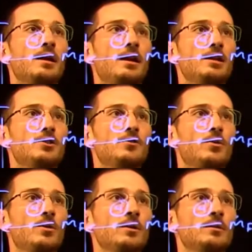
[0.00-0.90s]

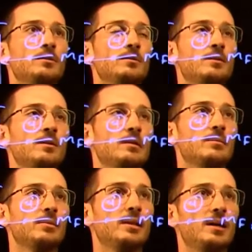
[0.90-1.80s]
H4,
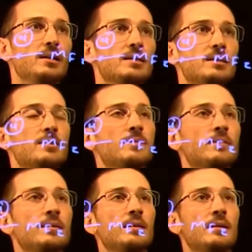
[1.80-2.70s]
plus
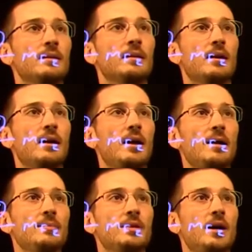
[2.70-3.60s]

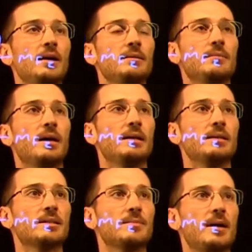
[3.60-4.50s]
m dot
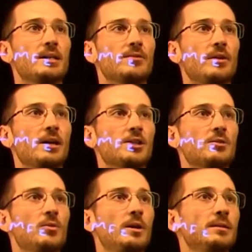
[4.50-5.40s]
minus mass
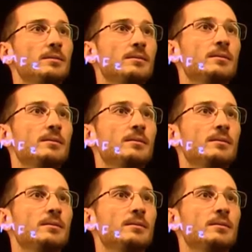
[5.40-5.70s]
fraction 1,